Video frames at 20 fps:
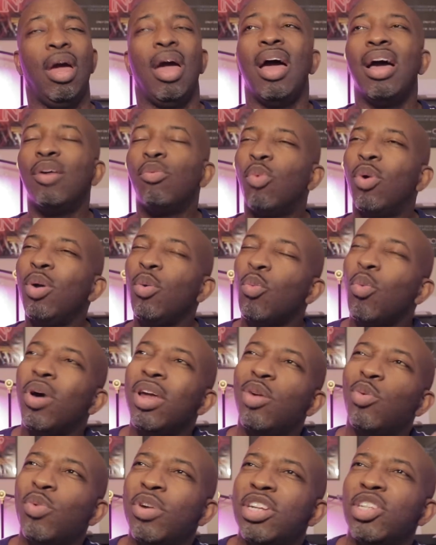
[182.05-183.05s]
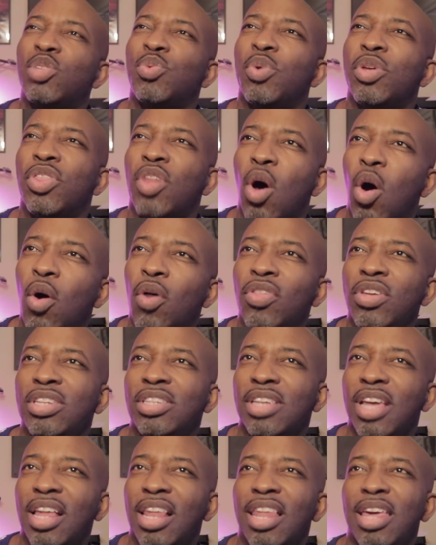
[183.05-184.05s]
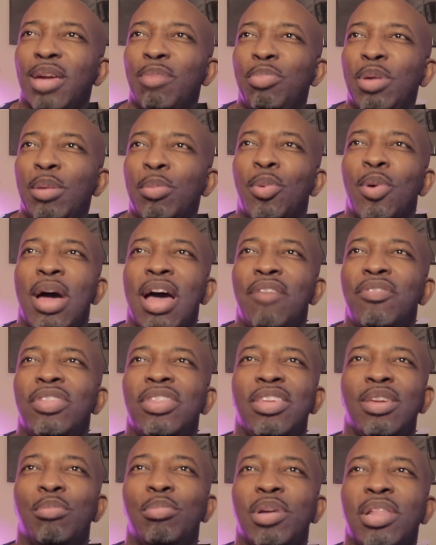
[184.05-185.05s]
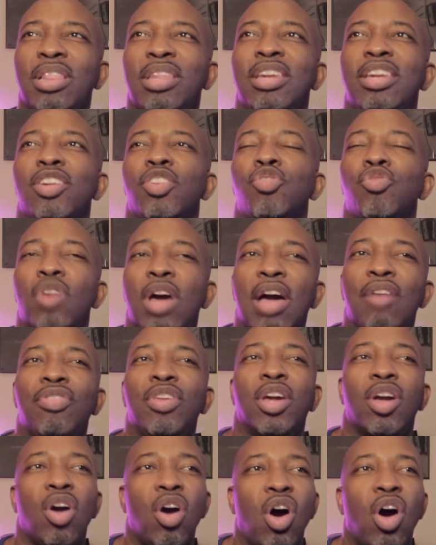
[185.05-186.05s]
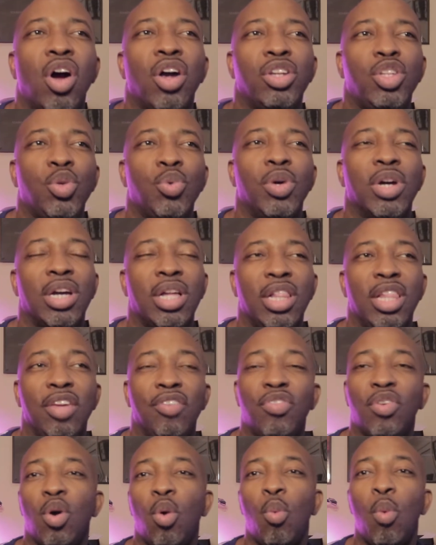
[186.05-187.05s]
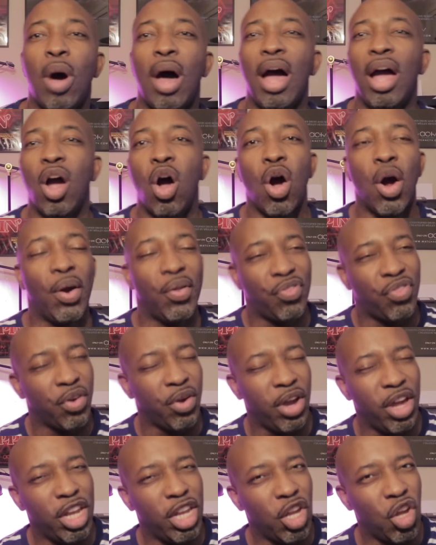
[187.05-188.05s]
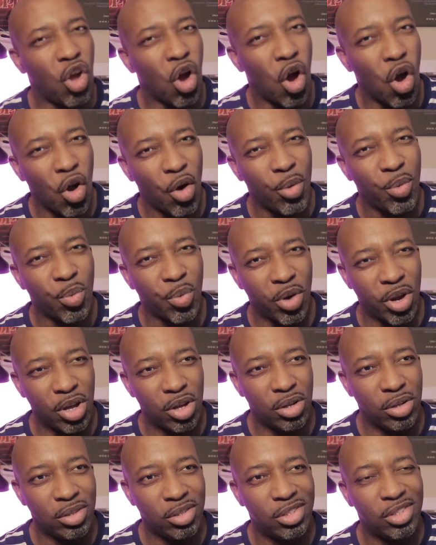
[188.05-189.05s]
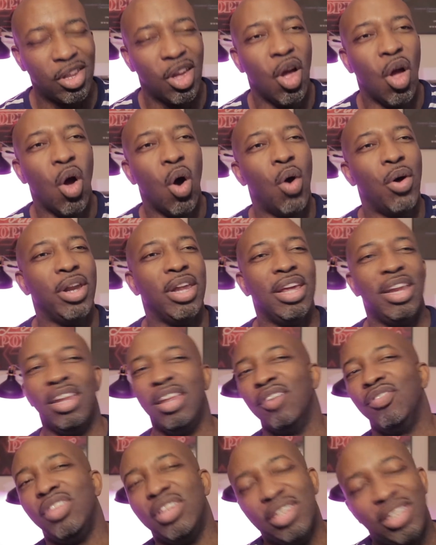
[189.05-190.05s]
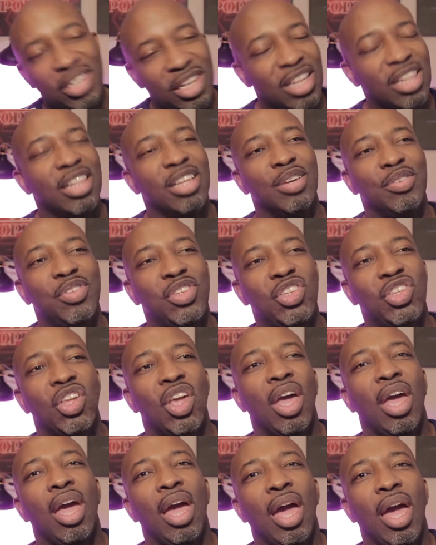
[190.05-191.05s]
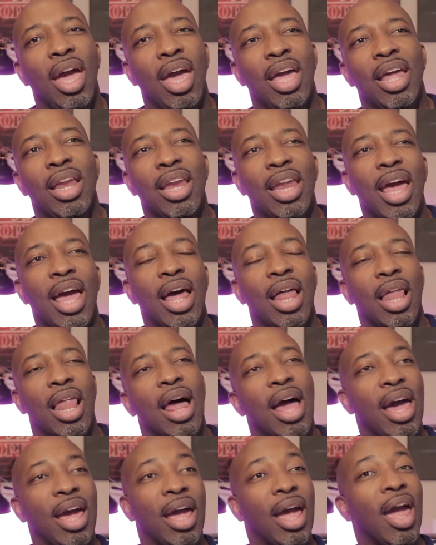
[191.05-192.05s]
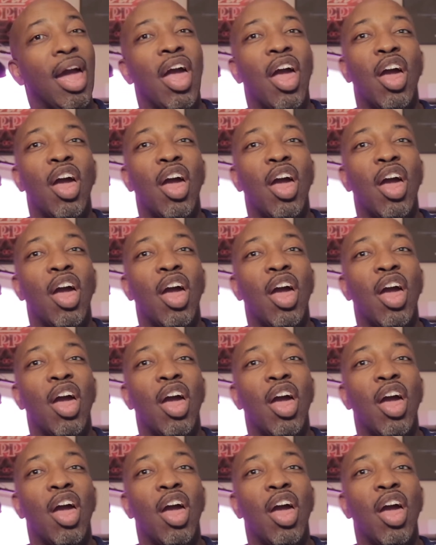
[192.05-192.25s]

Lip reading: What is with all these LA people having the ability to drive their car to a cliff? Why aren't there any guardrails on any of these cliffs in LA?